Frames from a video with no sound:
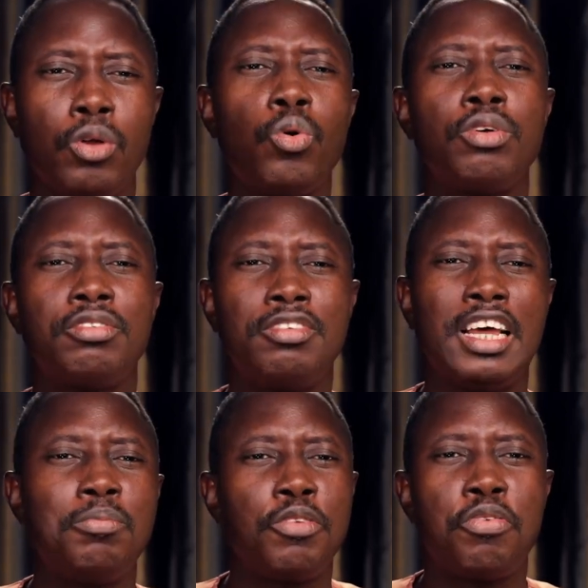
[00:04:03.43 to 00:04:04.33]
No
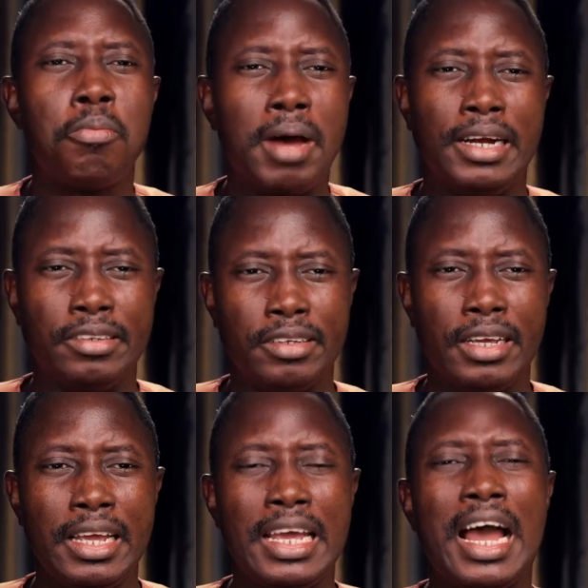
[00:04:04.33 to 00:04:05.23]
sex before marriage.
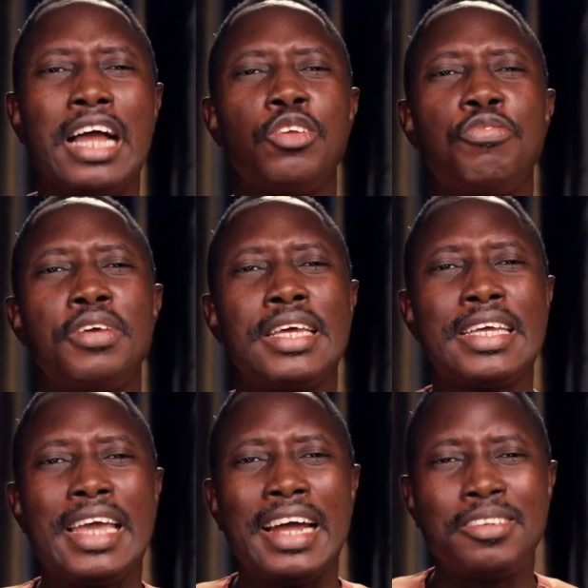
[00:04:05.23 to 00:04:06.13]
And if you
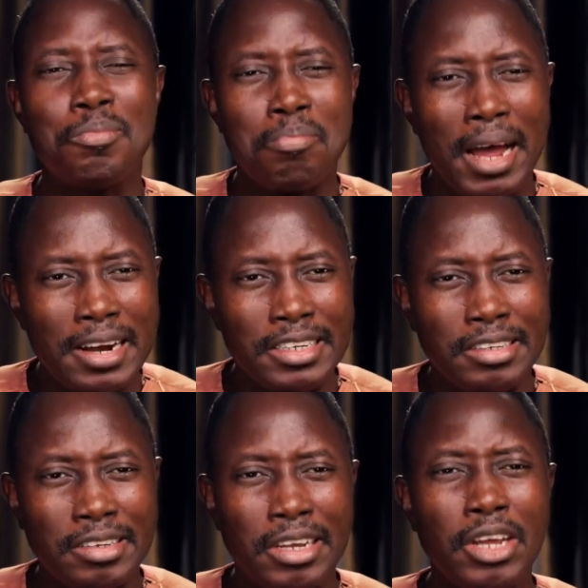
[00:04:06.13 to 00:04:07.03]
get
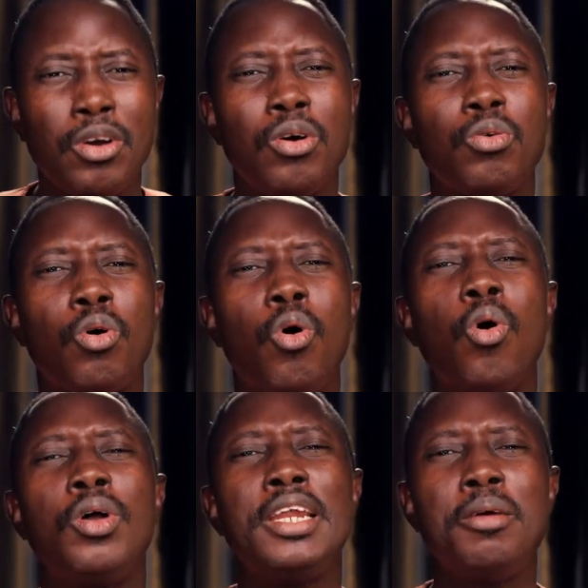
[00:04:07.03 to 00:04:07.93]
married,
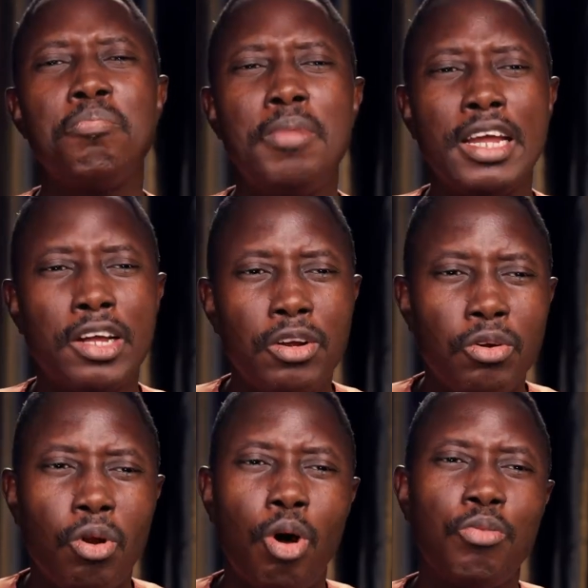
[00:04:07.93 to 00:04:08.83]
only make
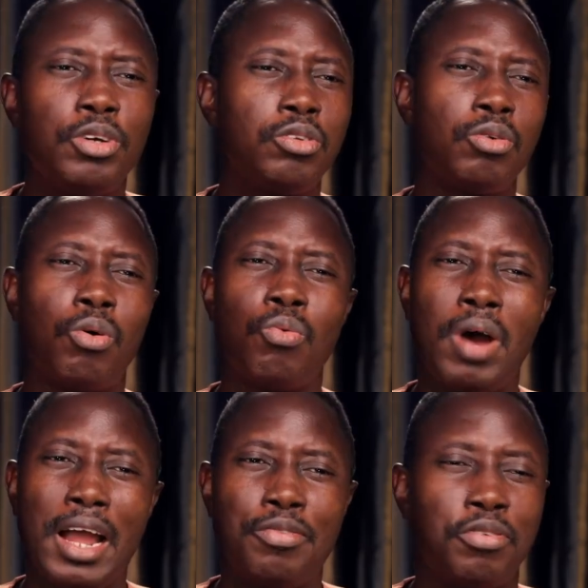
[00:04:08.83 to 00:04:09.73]
love with your
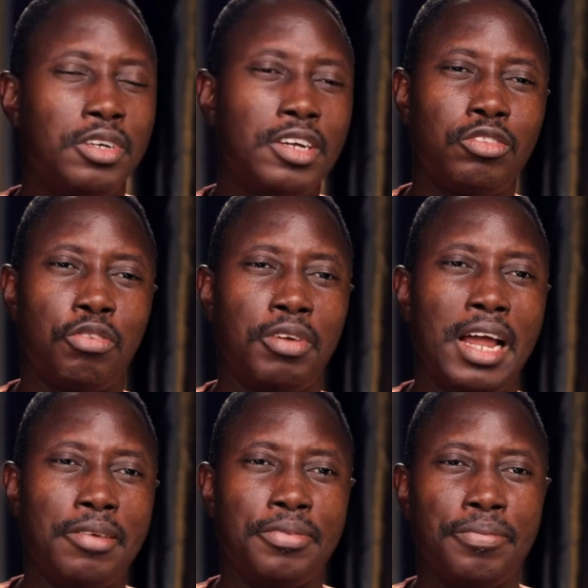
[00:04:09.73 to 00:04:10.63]
wife for the rest of your
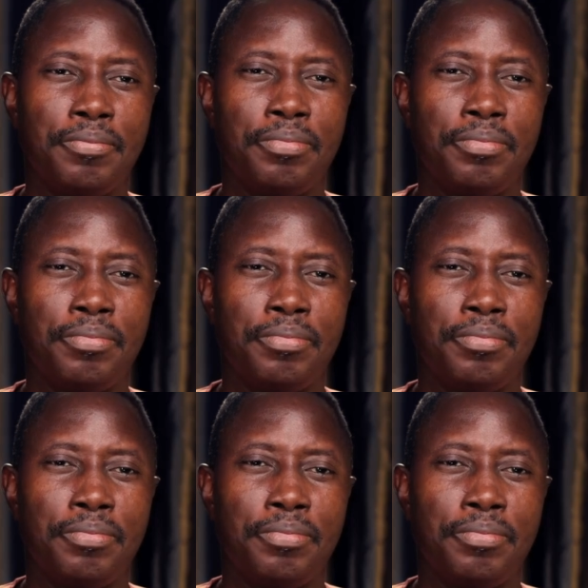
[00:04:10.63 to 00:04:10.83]
life.